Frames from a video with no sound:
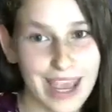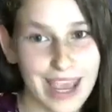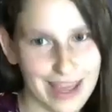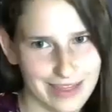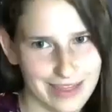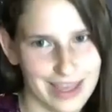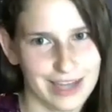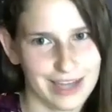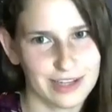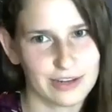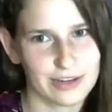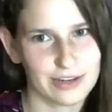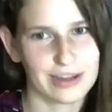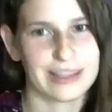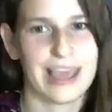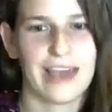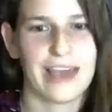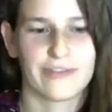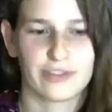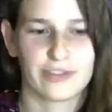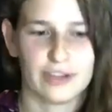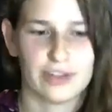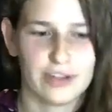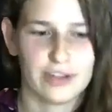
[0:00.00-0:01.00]
then during the
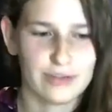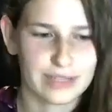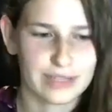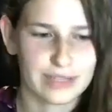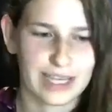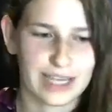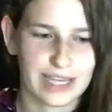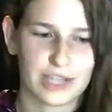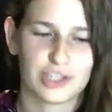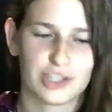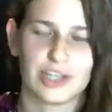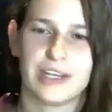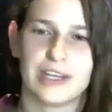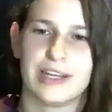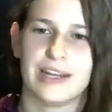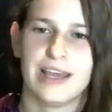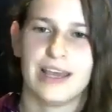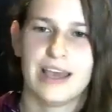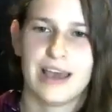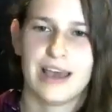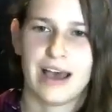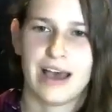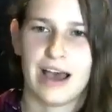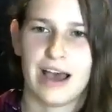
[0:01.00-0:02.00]
afternoon session,
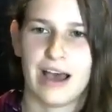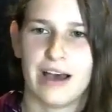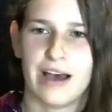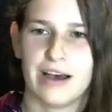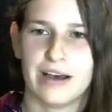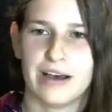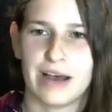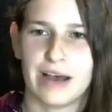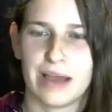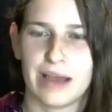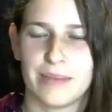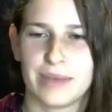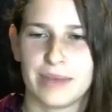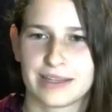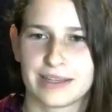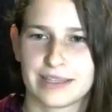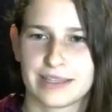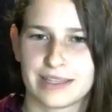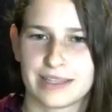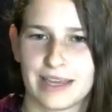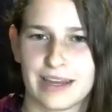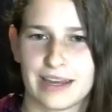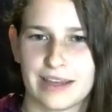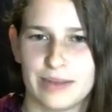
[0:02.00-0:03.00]
I'm
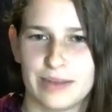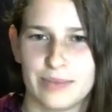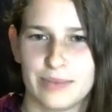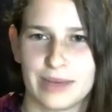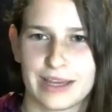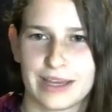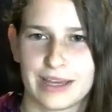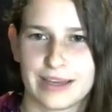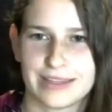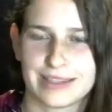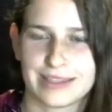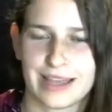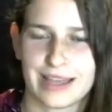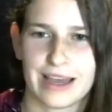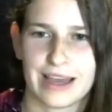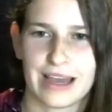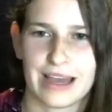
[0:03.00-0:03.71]
excited because